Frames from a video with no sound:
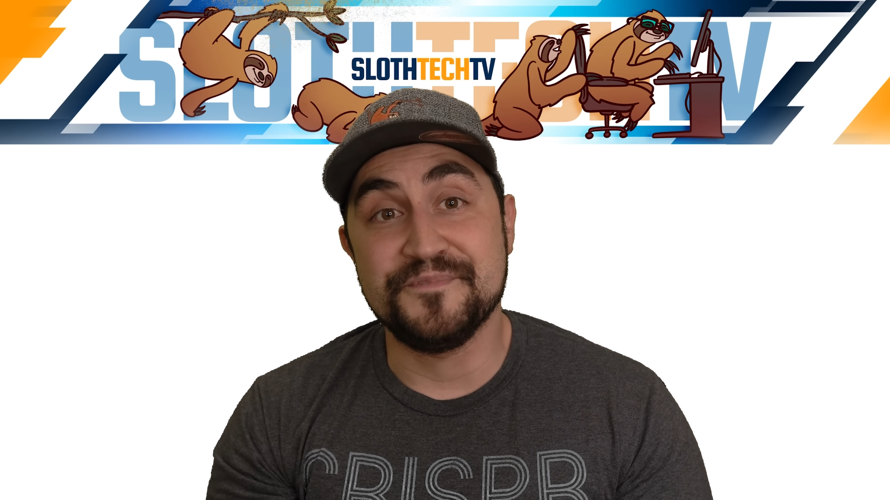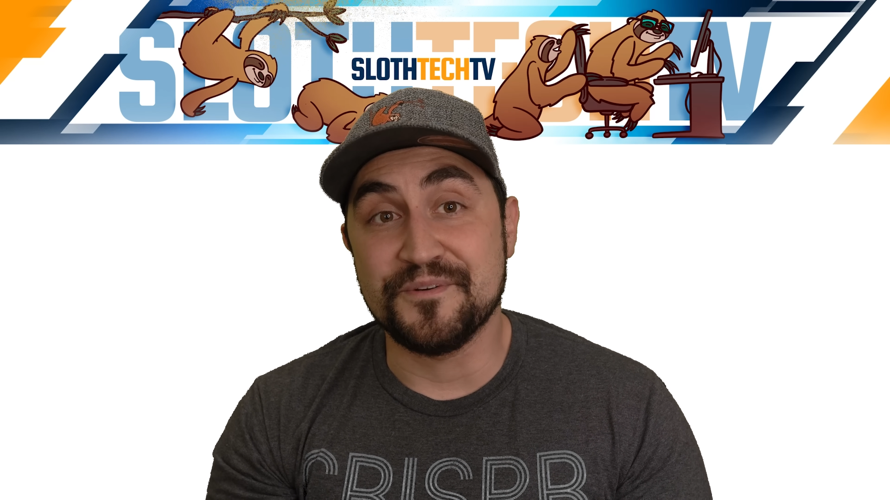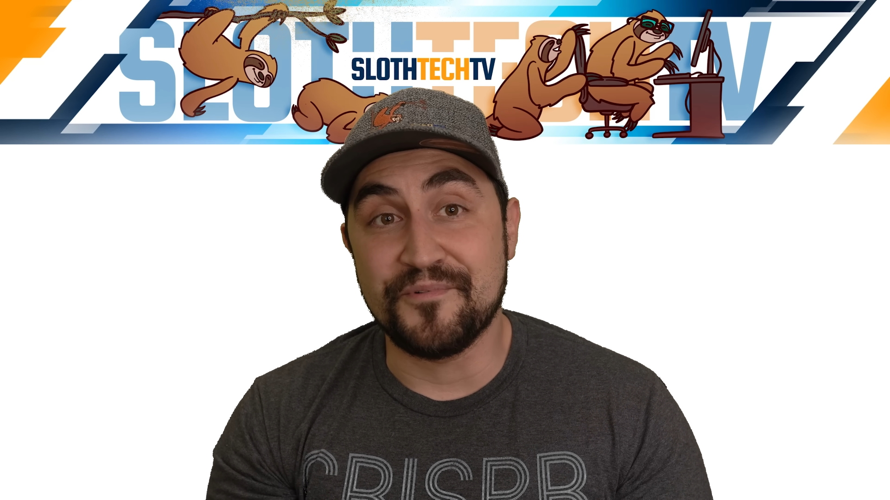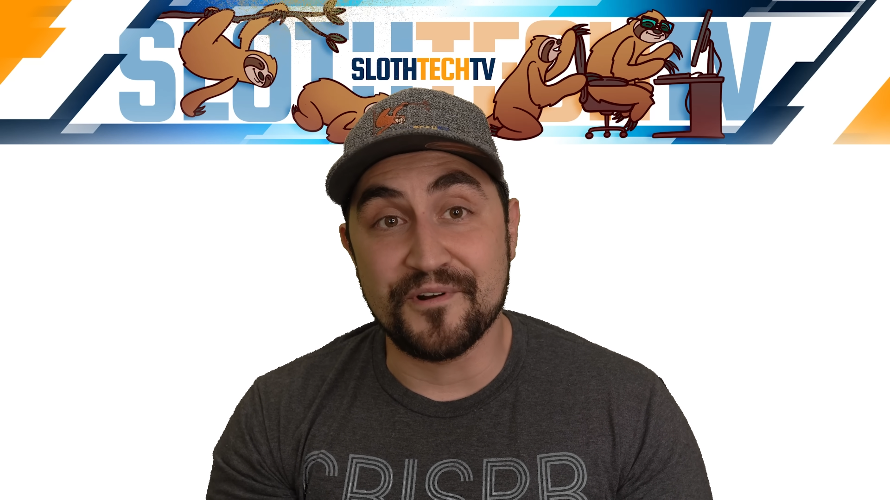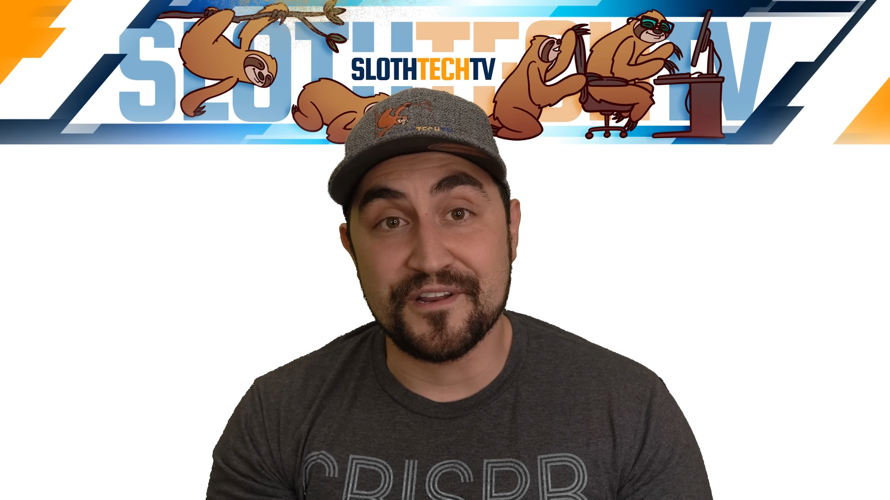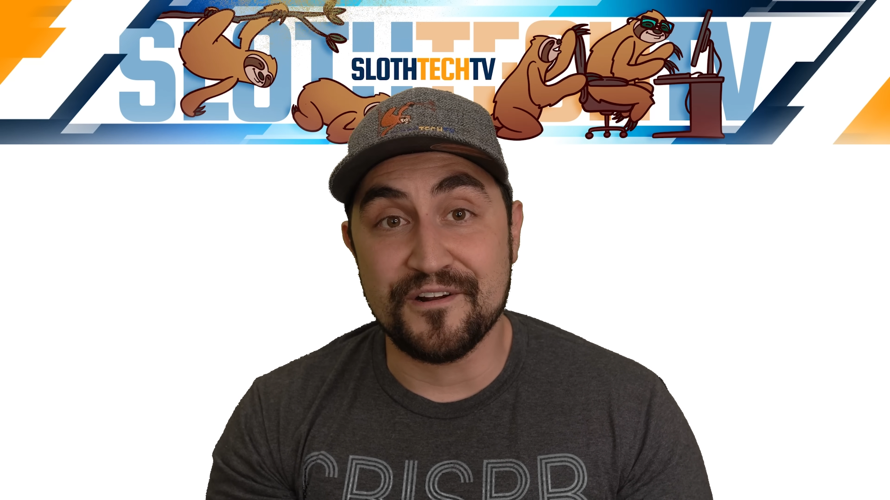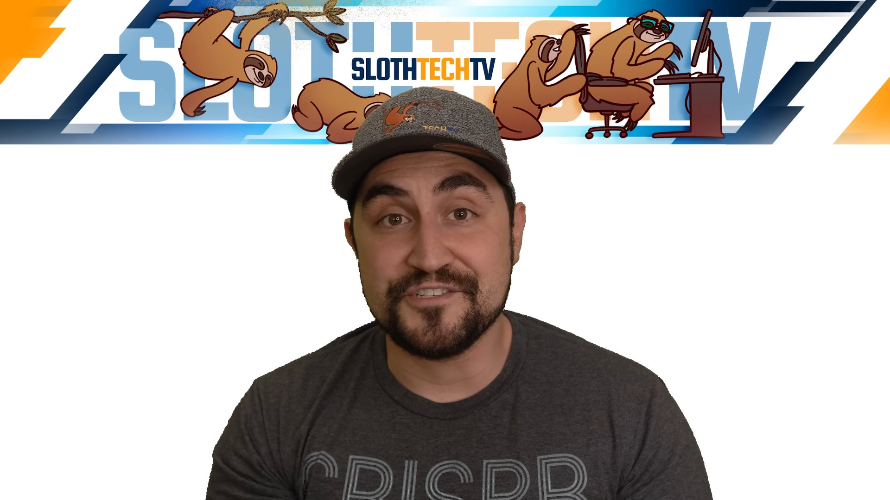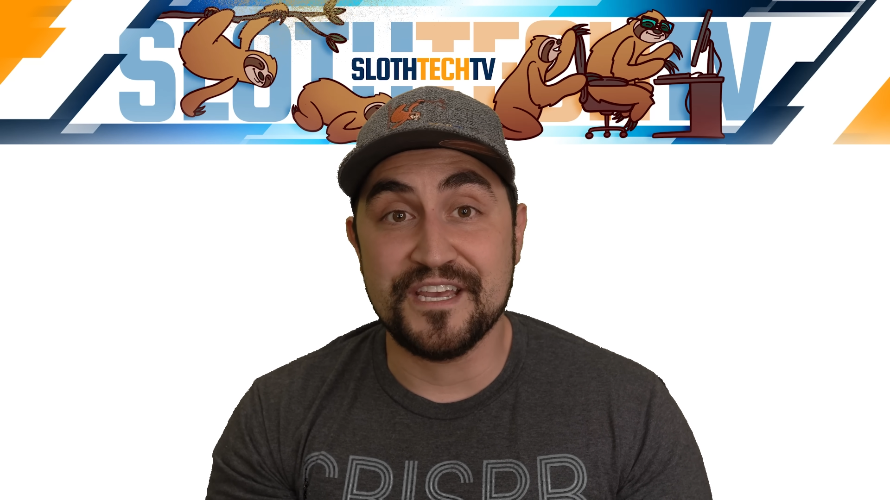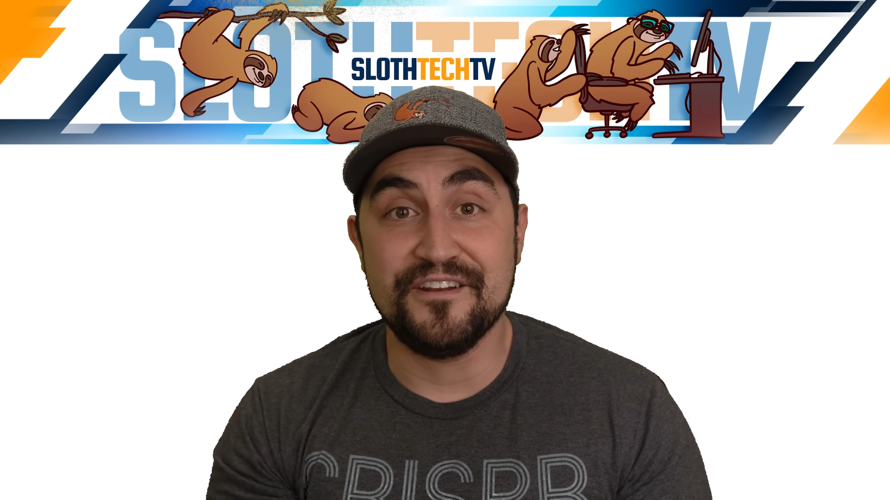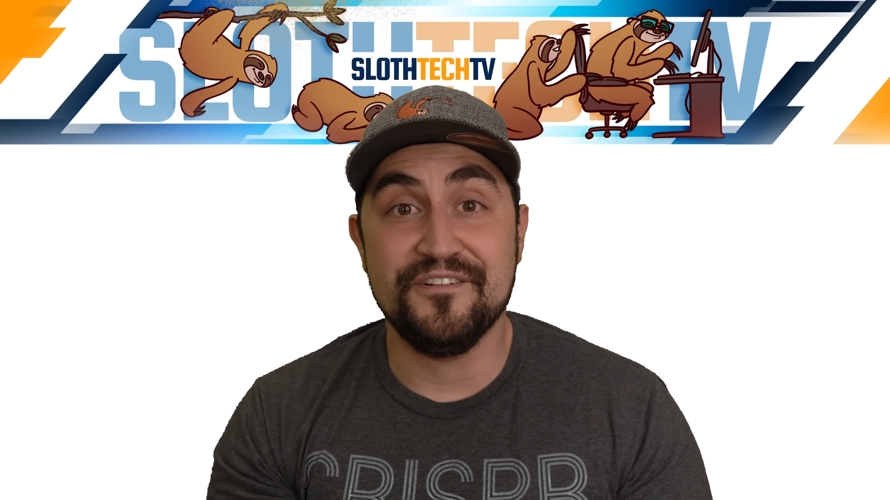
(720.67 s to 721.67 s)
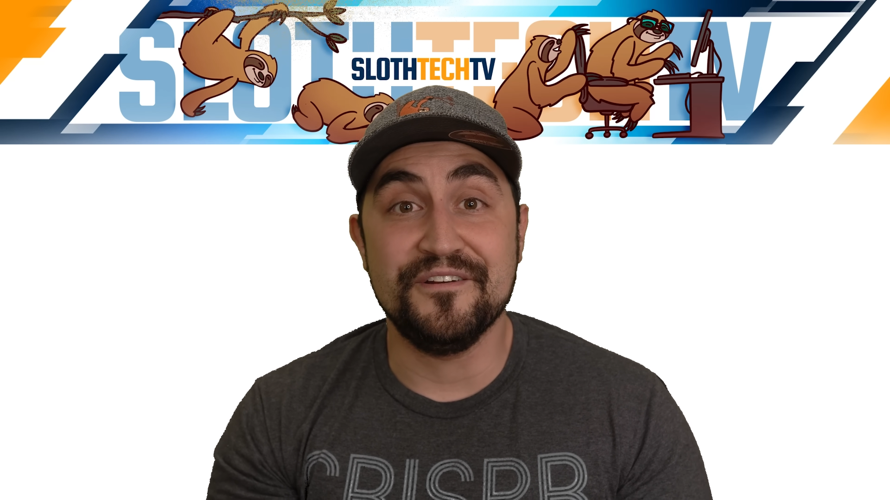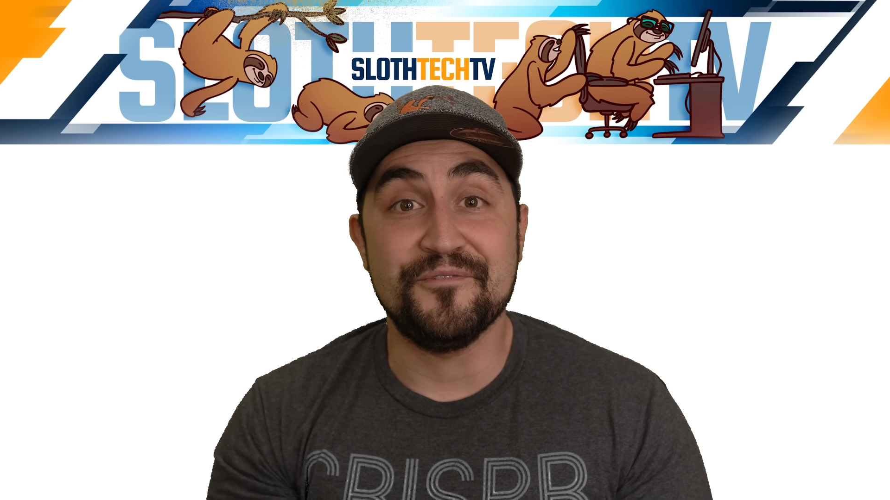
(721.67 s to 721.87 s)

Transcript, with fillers: supporting our channel.